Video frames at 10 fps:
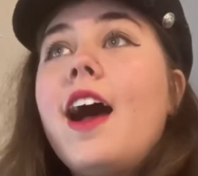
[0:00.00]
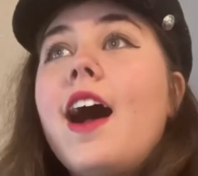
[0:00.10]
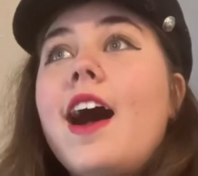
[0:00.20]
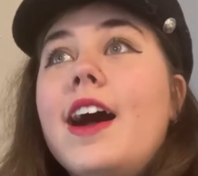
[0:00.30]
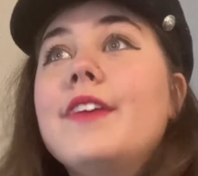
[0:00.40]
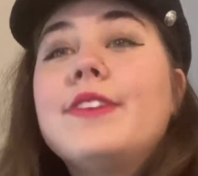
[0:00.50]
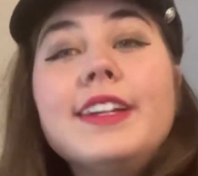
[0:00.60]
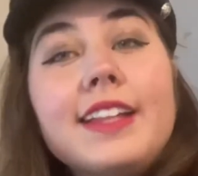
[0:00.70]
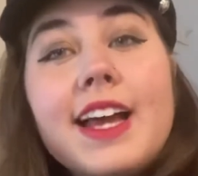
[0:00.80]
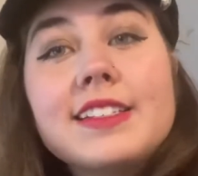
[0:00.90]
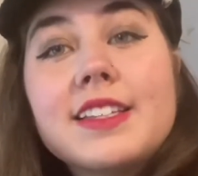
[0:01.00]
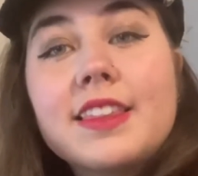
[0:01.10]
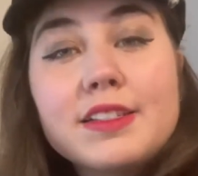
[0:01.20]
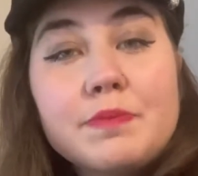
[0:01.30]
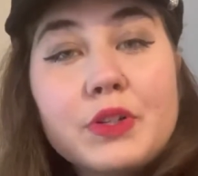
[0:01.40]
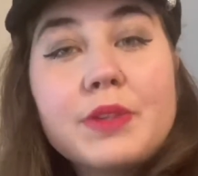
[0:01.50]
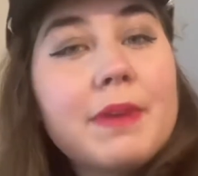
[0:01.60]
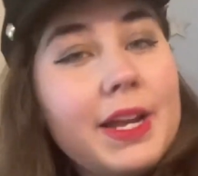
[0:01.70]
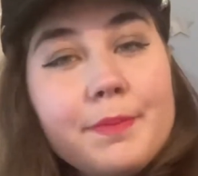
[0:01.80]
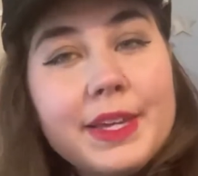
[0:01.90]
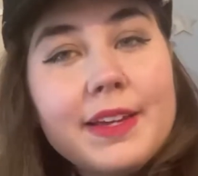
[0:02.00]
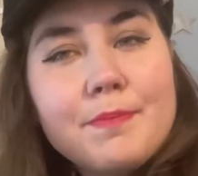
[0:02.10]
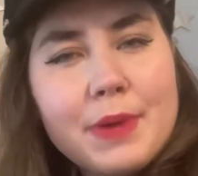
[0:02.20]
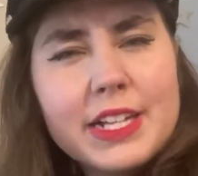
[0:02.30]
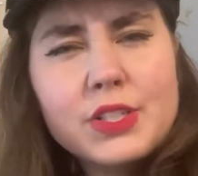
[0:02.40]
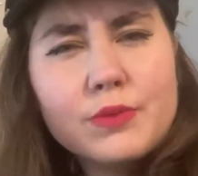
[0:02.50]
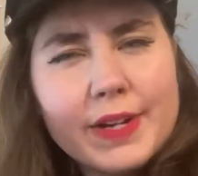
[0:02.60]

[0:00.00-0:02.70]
I realized that this book might be better